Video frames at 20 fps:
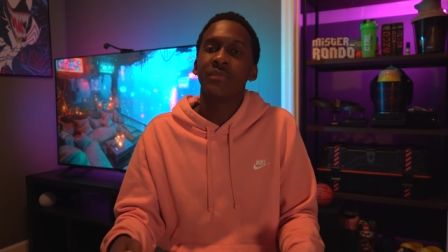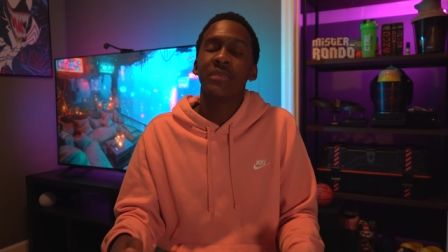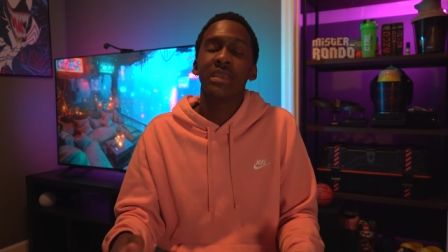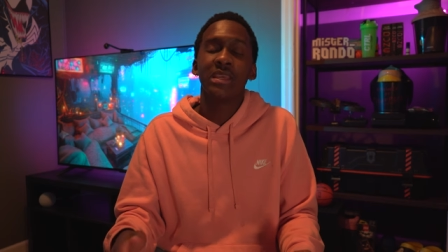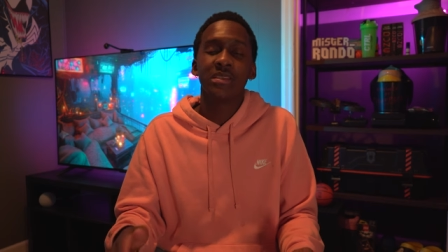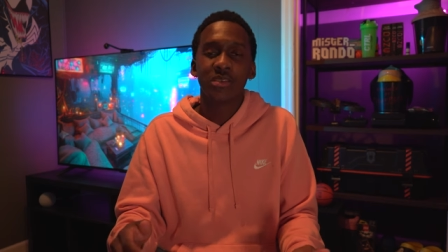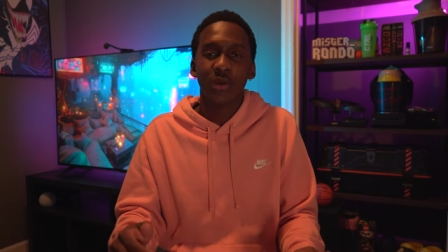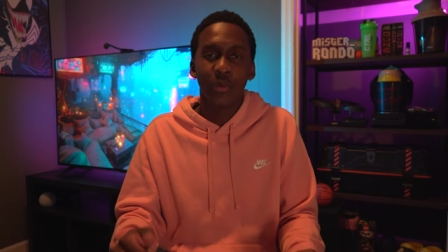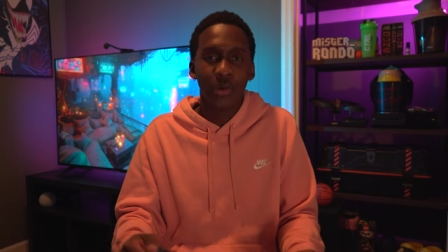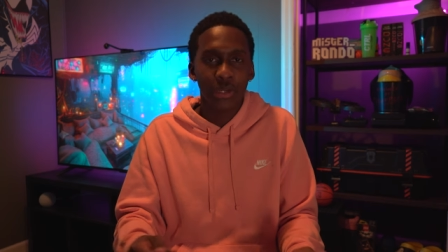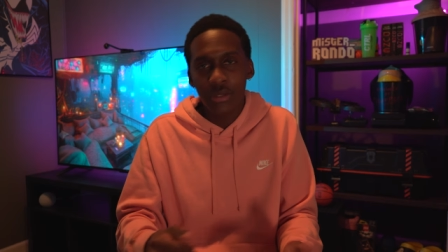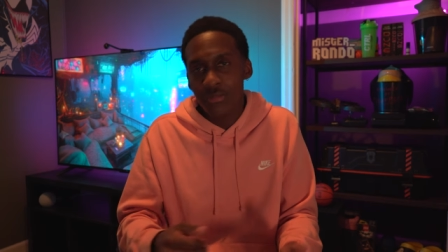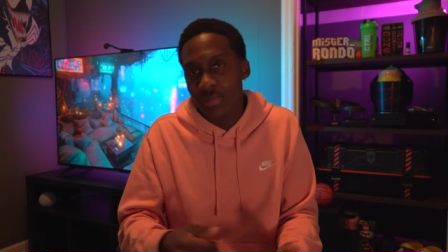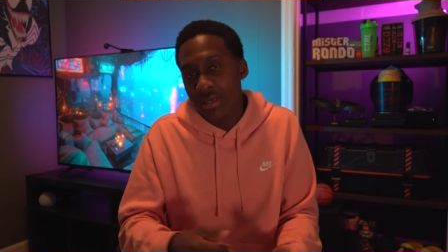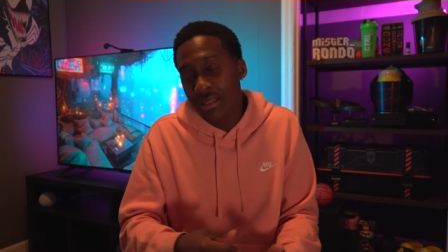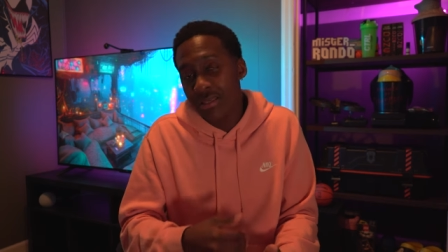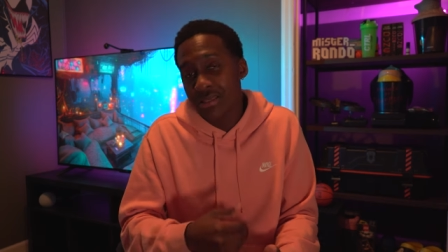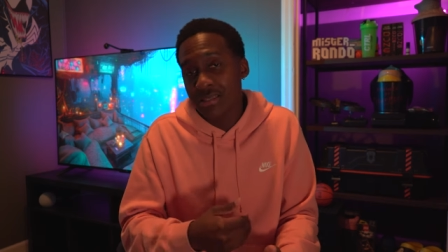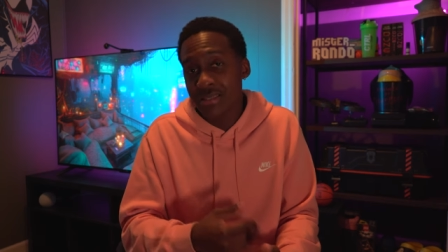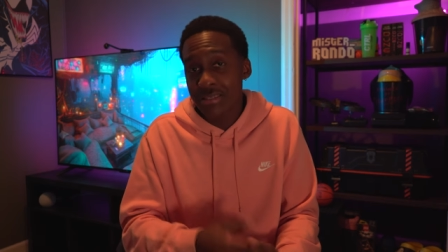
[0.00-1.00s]
is going to
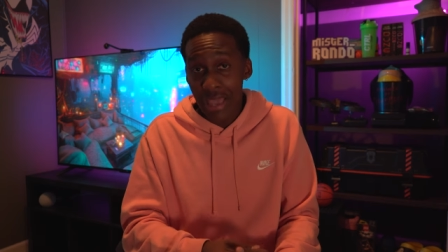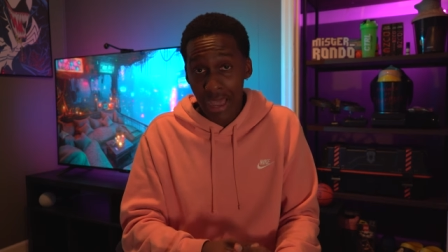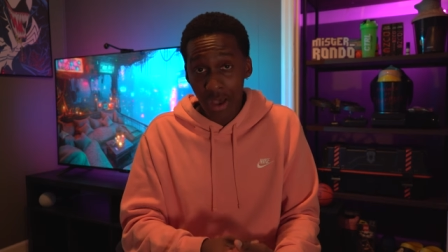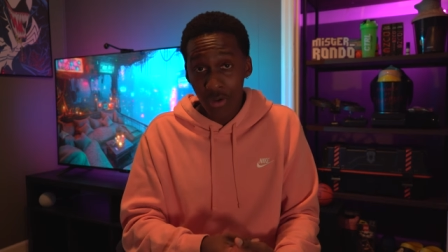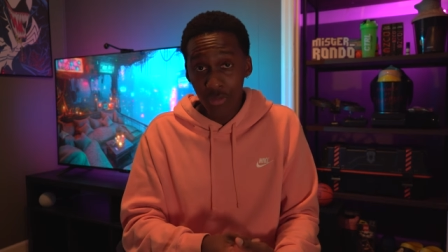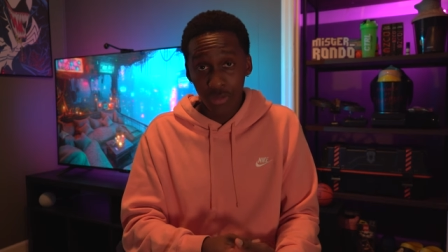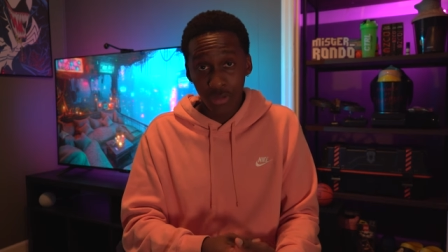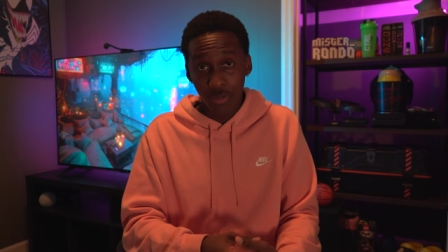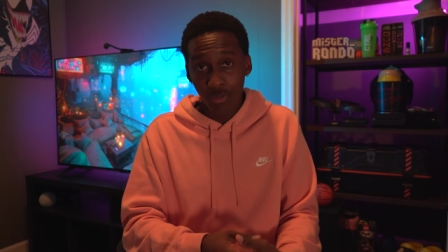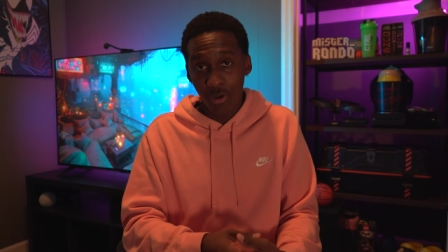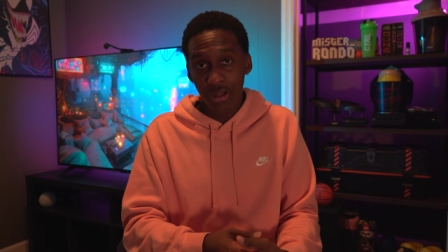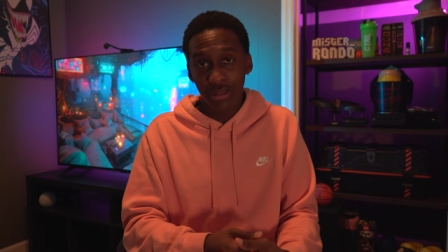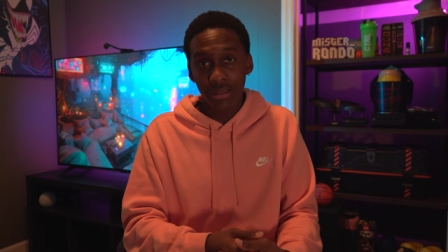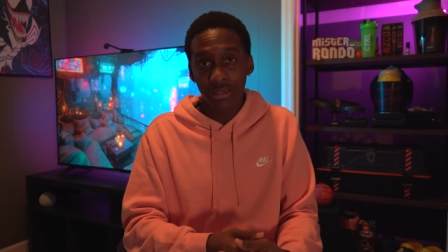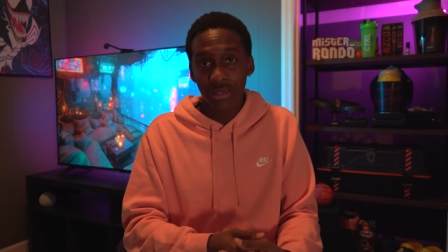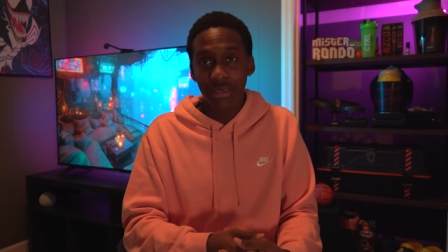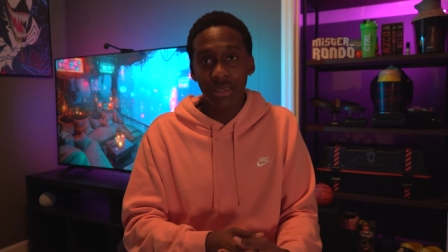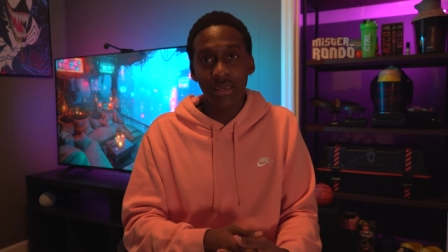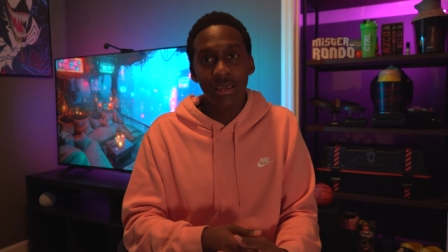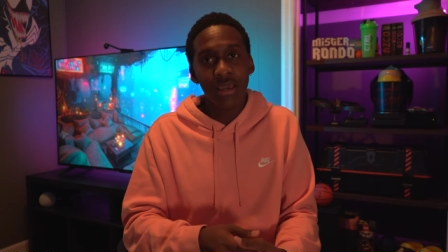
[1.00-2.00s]
be the sound
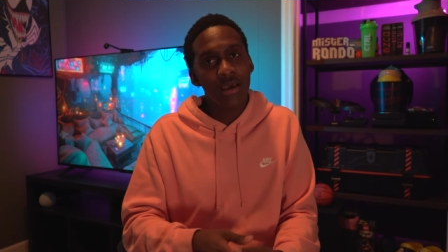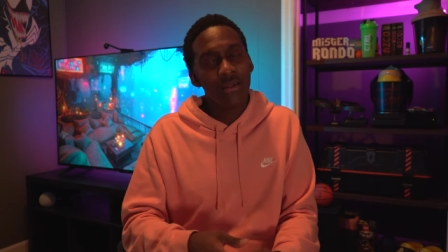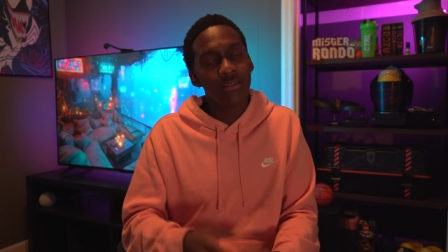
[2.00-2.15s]
quality.